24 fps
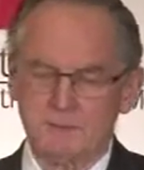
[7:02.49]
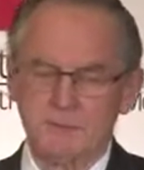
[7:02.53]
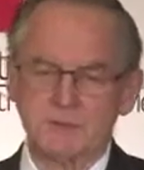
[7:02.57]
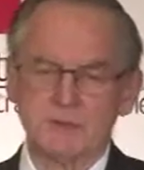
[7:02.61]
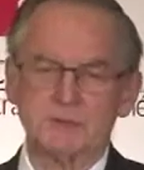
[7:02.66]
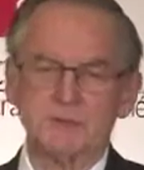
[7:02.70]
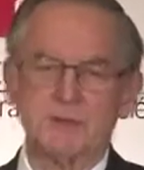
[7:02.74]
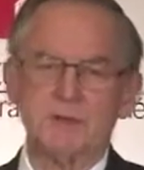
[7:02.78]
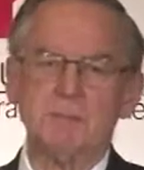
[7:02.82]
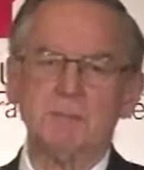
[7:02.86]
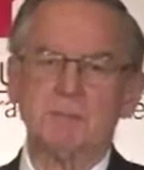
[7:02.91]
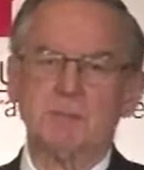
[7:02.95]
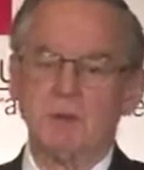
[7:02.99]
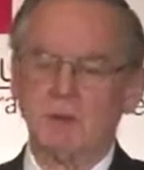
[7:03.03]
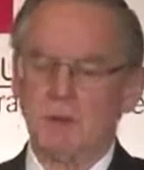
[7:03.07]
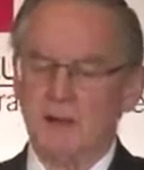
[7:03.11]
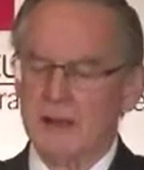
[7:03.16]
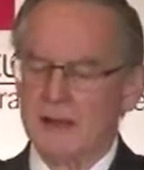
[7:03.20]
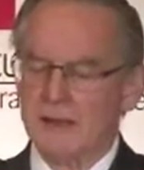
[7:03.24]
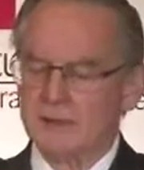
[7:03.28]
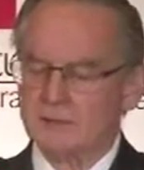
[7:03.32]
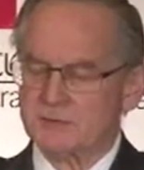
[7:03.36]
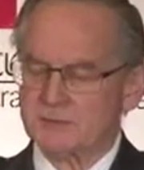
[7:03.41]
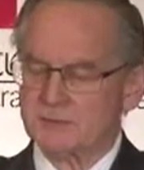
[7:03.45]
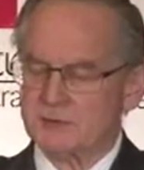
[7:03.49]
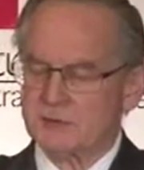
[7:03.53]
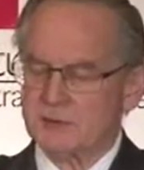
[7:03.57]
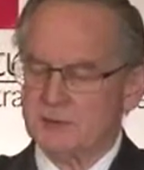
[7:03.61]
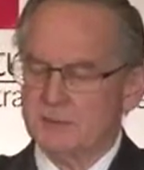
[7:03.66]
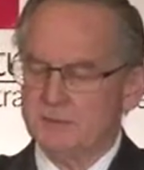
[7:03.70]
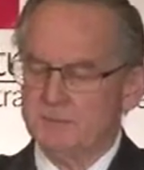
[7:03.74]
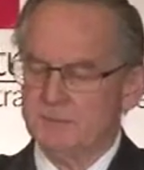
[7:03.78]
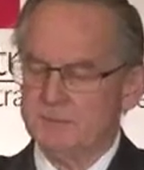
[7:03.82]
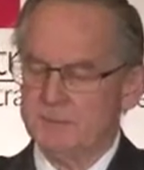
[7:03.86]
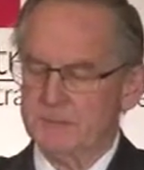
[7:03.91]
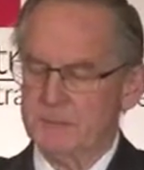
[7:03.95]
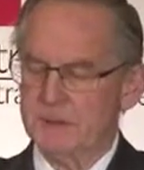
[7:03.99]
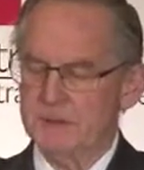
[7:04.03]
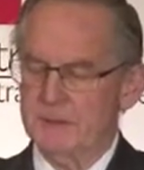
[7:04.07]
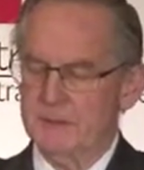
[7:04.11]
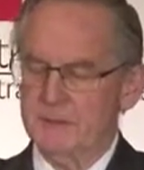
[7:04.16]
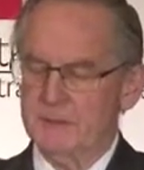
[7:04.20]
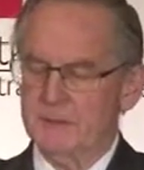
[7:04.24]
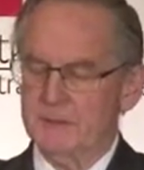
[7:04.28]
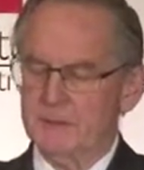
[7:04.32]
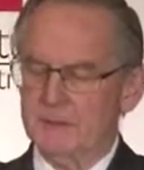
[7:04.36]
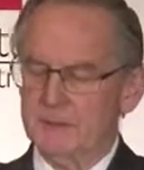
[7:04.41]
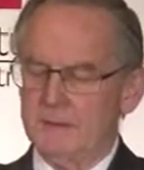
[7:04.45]
simple as
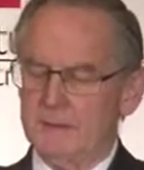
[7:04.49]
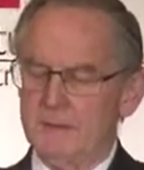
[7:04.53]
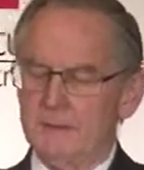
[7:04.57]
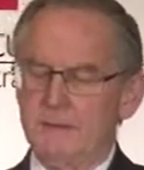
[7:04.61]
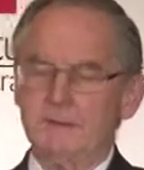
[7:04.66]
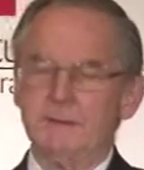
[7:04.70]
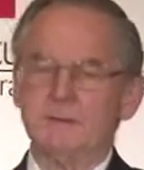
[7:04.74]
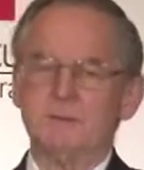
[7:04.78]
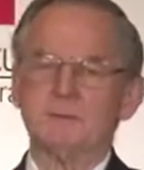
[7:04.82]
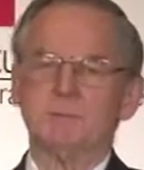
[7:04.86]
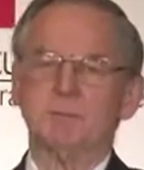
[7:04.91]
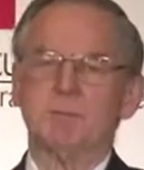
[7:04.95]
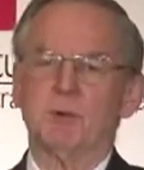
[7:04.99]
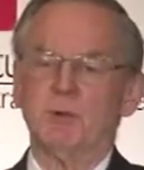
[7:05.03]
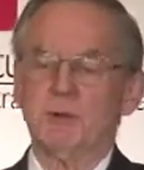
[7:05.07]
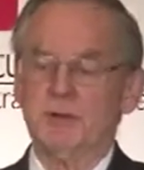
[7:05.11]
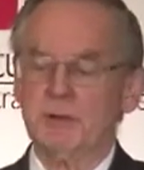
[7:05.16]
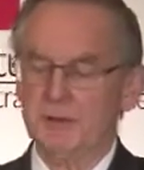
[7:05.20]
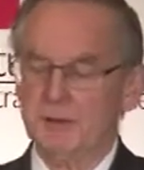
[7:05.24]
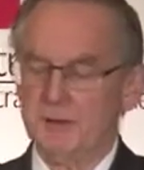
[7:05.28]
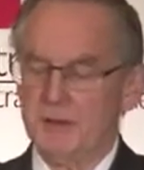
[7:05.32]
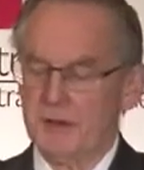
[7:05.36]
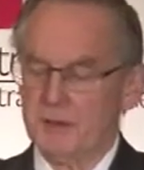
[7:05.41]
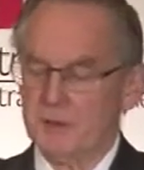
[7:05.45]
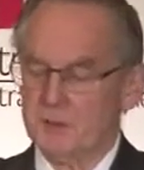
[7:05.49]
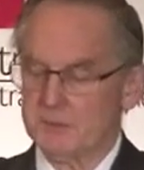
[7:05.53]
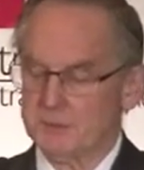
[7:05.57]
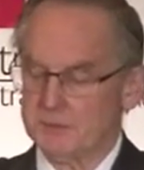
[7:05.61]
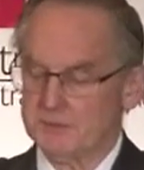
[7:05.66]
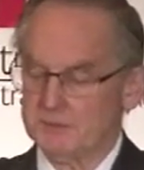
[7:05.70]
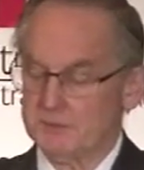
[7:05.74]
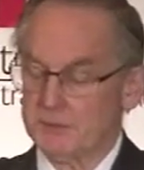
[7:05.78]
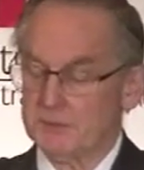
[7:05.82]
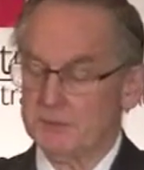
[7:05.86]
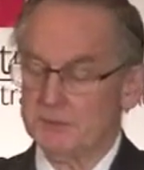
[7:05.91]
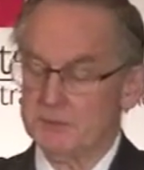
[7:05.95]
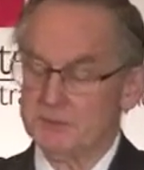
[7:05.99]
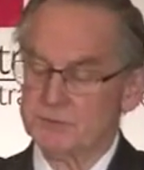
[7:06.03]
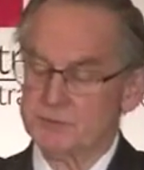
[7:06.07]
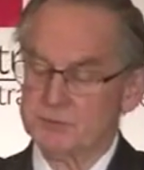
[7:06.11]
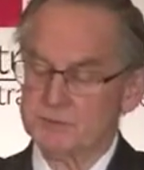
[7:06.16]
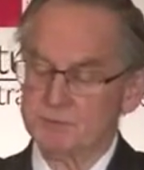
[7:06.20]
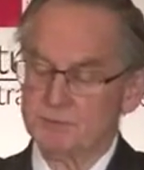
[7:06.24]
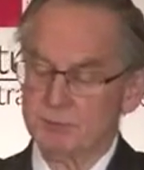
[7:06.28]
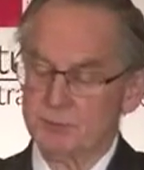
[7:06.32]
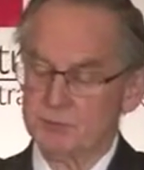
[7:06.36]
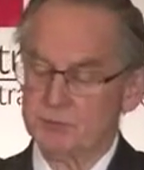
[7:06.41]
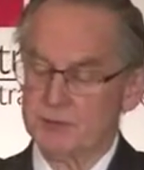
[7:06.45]
is pointed out or
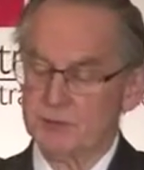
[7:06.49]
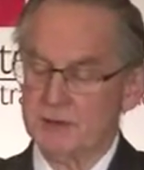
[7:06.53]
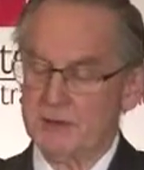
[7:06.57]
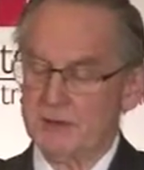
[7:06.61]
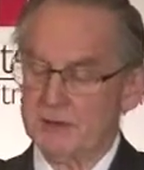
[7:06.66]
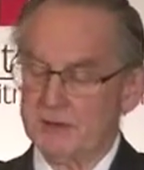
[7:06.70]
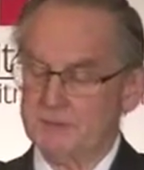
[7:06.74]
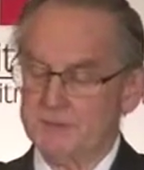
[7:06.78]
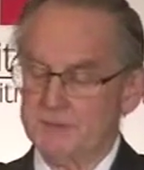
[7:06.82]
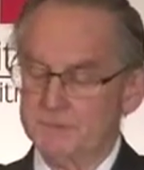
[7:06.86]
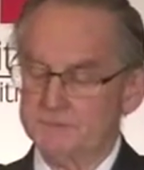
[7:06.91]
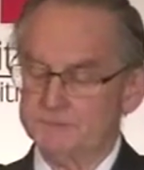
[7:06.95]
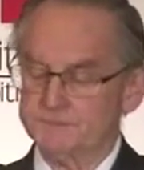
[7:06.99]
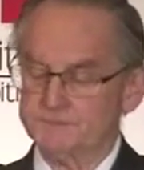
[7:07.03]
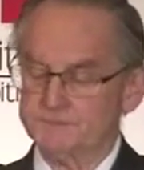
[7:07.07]
is portrayed.